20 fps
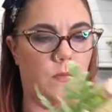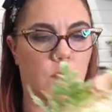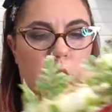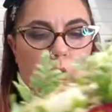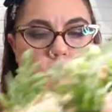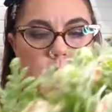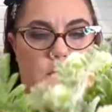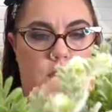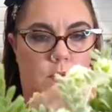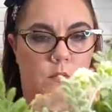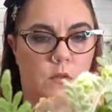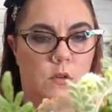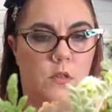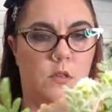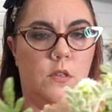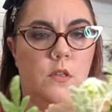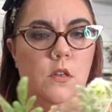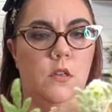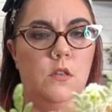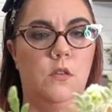Looks like we're
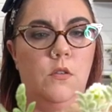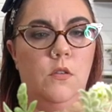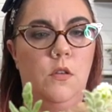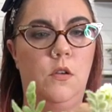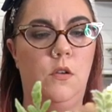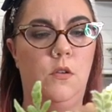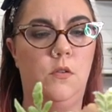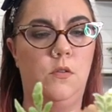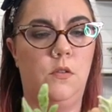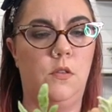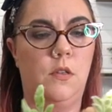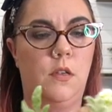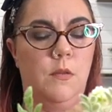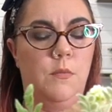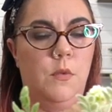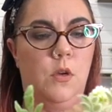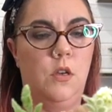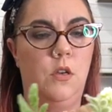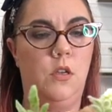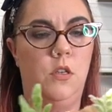just gonna do those. I'm
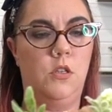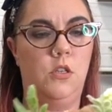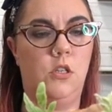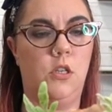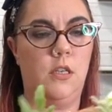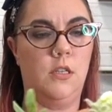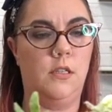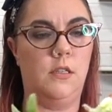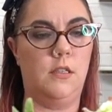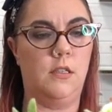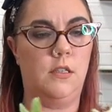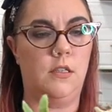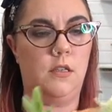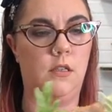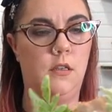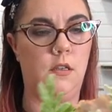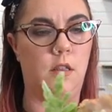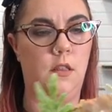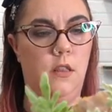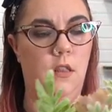gonna adjust
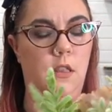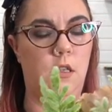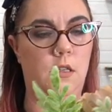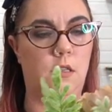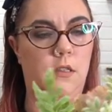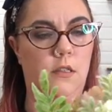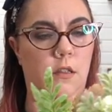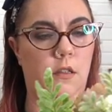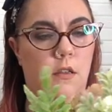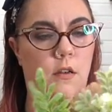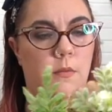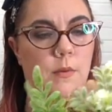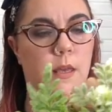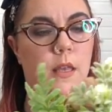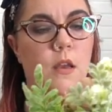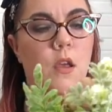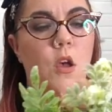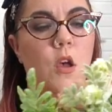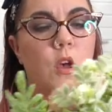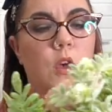this a little
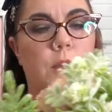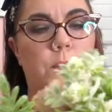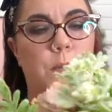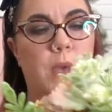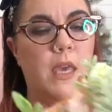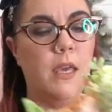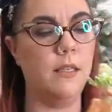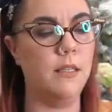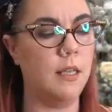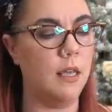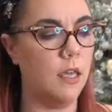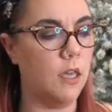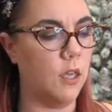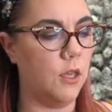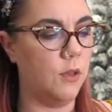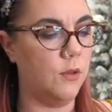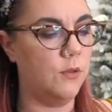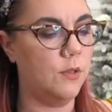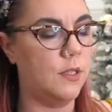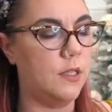bit. Because I
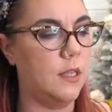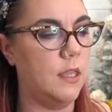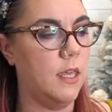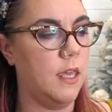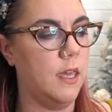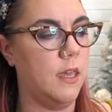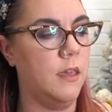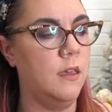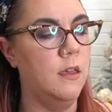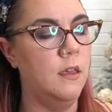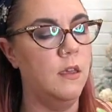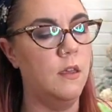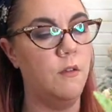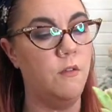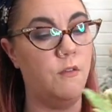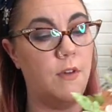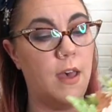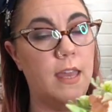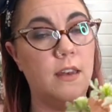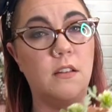used the
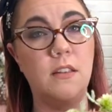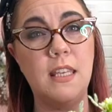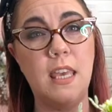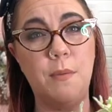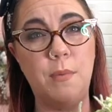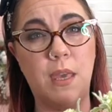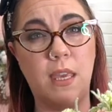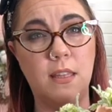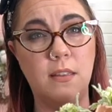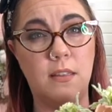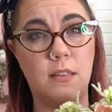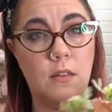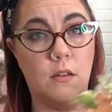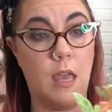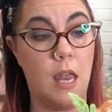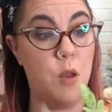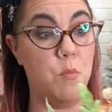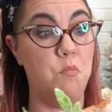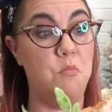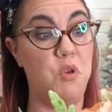vinyl tape, I can still
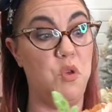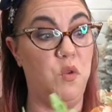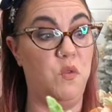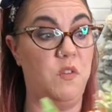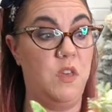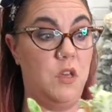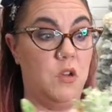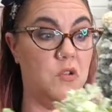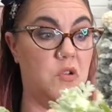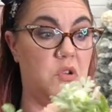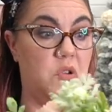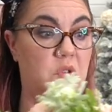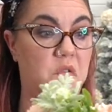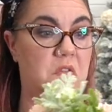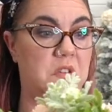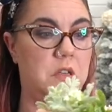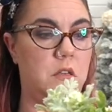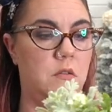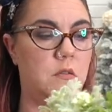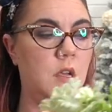kind of move and groove
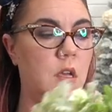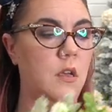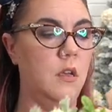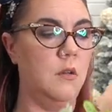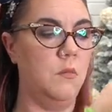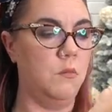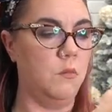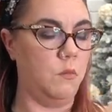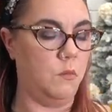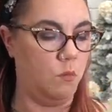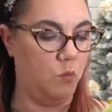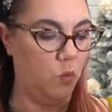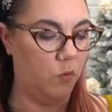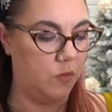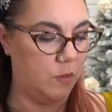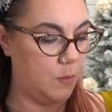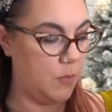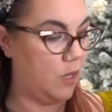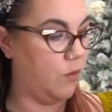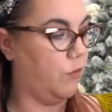and move
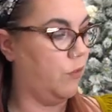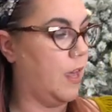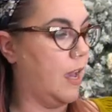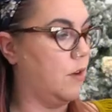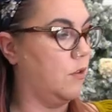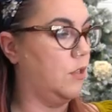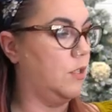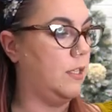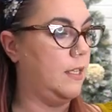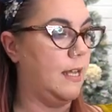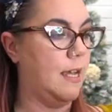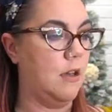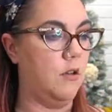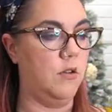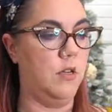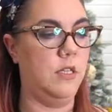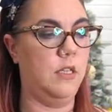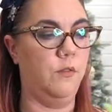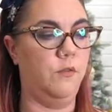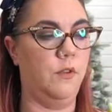some of the flowers down
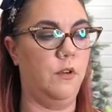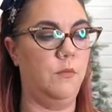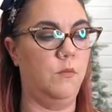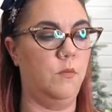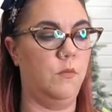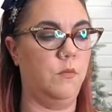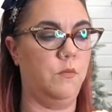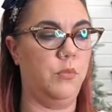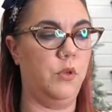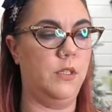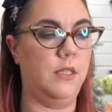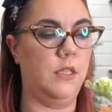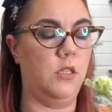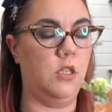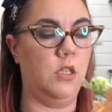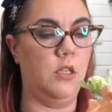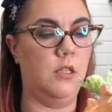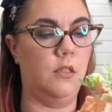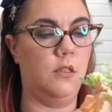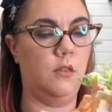in different
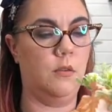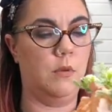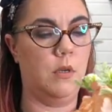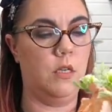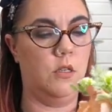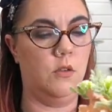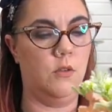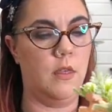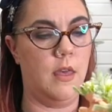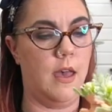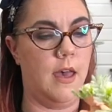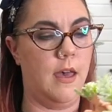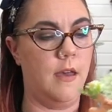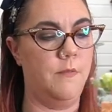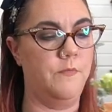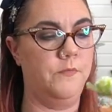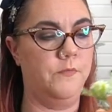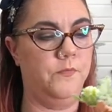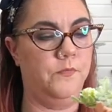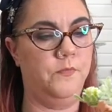positions. So I'm gonna do that.